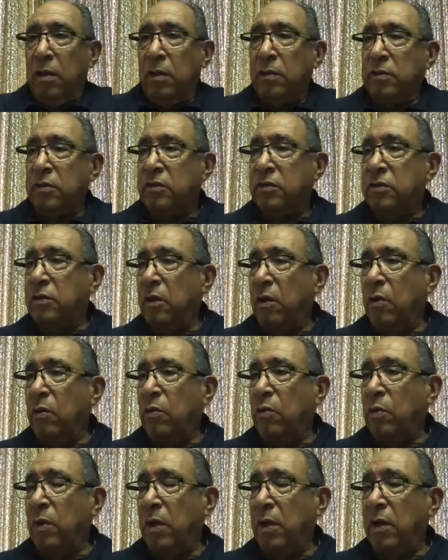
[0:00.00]

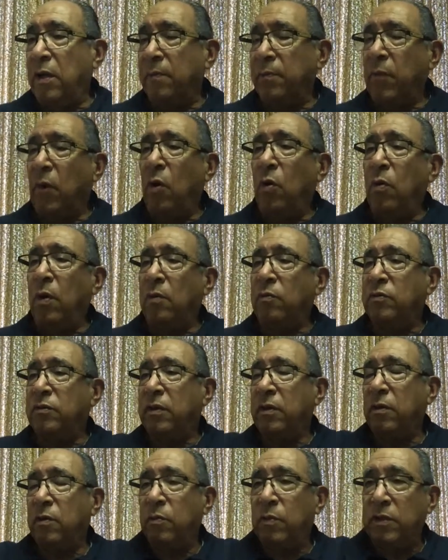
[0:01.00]
So, I was
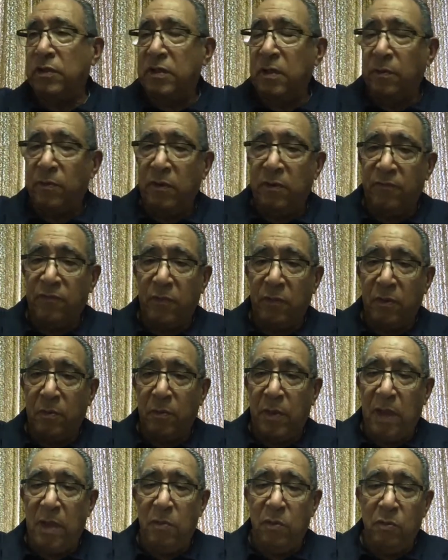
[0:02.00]
going to read something from the
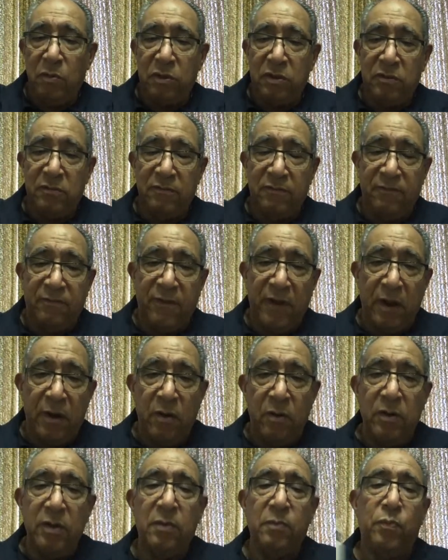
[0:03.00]
Bible, which is
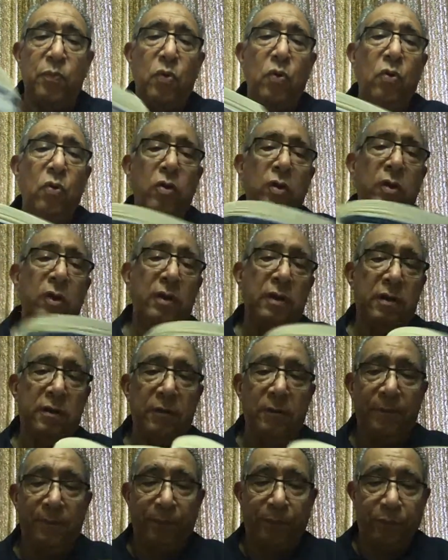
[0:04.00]
very important
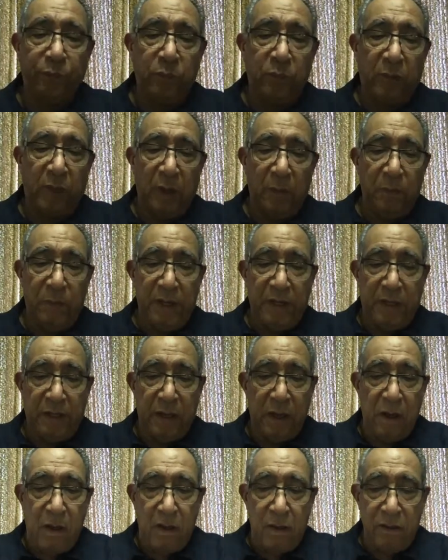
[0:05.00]

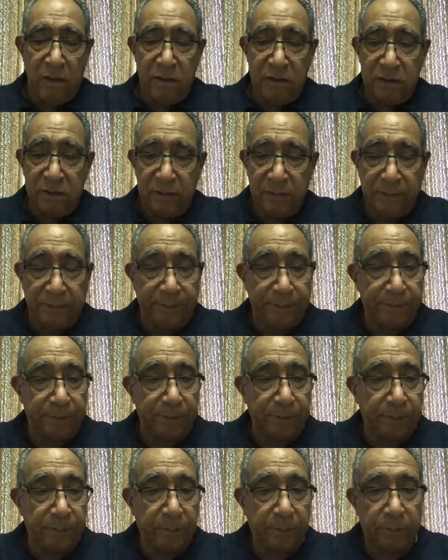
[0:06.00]
because
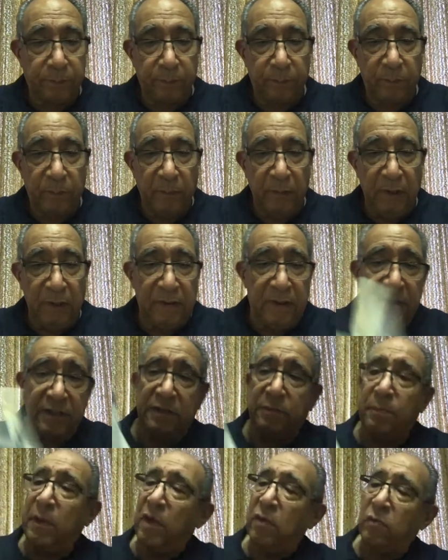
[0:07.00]

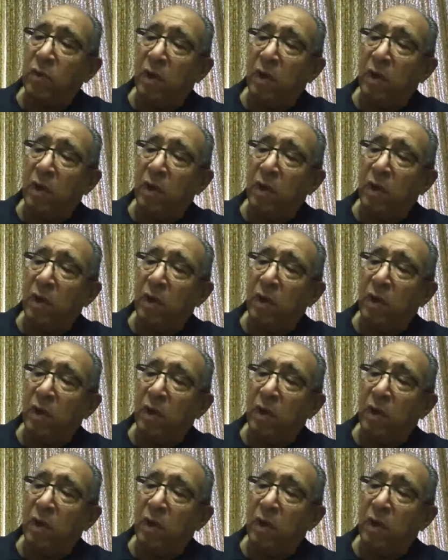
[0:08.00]
this man,